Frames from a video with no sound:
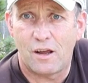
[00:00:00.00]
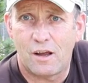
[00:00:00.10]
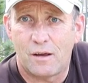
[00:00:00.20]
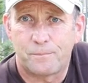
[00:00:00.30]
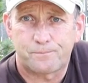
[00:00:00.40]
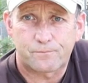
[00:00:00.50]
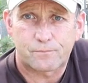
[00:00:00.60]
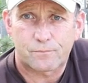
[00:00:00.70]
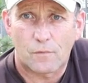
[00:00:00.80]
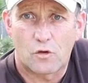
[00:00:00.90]
uh,
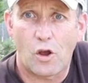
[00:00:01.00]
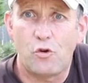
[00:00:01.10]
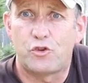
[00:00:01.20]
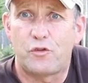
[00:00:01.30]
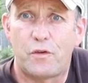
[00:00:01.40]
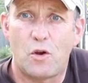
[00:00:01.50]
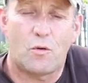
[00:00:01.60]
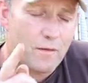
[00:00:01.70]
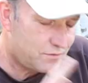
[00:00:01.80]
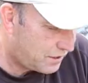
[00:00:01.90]
those of you
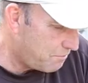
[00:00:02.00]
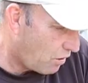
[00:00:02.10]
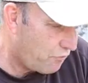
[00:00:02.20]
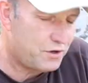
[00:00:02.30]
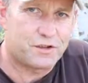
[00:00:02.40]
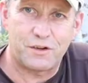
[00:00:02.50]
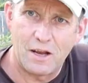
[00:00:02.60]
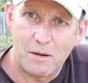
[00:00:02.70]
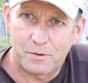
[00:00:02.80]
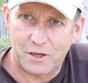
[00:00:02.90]
who haven't seen my recent
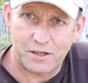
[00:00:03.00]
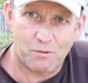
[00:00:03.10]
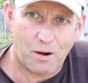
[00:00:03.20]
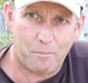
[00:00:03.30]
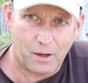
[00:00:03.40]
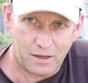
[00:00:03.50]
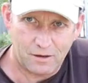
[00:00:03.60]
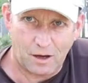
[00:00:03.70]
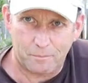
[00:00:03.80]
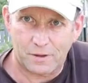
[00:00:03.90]
potato update,
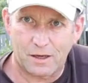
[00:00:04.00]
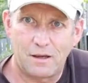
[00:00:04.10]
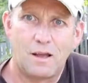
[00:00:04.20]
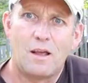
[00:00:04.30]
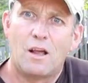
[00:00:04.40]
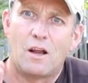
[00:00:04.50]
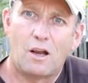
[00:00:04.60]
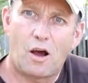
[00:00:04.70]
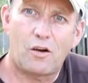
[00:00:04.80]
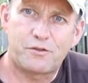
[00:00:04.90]
update,
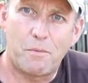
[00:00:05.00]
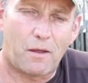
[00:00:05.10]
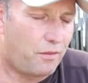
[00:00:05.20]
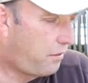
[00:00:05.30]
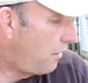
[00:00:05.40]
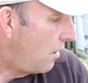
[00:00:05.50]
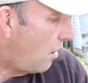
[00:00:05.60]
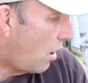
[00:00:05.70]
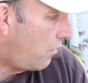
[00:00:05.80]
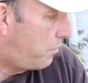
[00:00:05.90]
last month
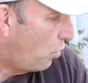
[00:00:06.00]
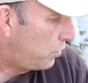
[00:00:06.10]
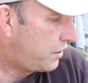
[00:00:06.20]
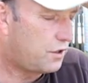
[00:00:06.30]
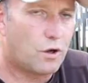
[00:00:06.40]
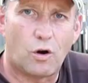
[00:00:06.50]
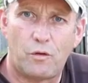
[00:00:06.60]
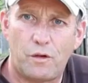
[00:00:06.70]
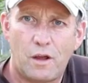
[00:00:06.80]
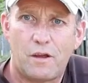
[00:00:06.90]
I reported
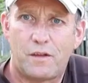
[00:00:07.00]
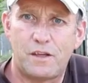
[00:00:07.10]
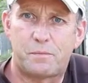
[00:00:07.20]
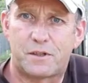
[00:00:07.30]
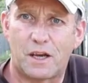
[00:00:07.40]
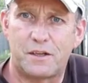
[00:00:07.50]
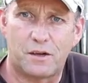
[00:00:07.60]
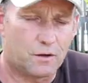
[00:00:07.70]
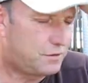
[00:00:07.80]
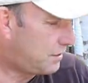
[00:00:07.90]
on these
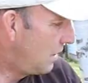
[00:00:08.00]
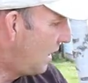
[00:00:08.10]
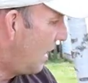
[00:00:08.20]
potatoes